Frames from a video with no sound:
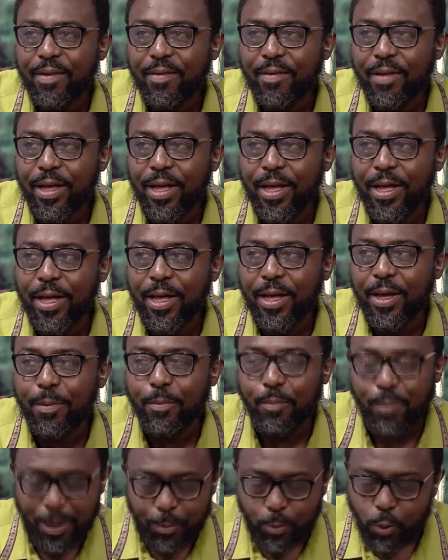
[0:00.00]

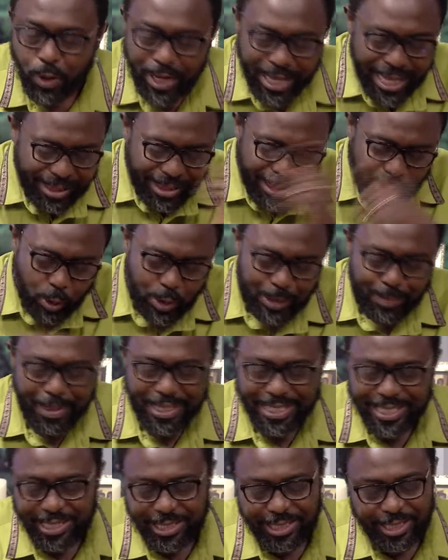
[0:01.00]
But we'll get those
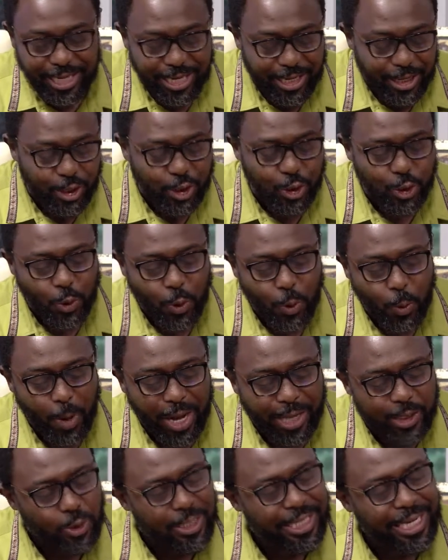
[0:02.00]
messages in a short
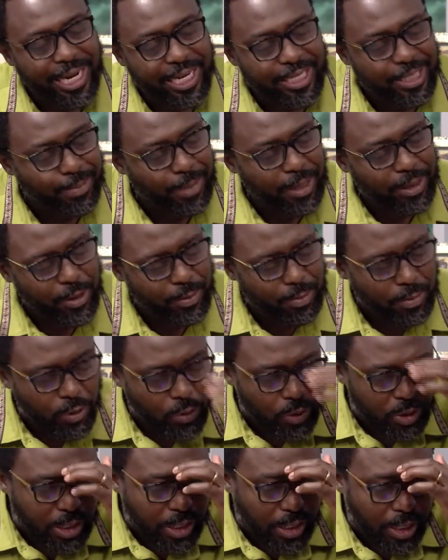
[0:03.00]
while. So tell us about the
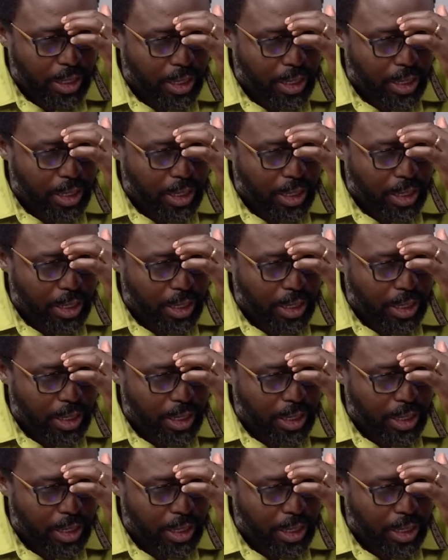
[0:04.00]
music.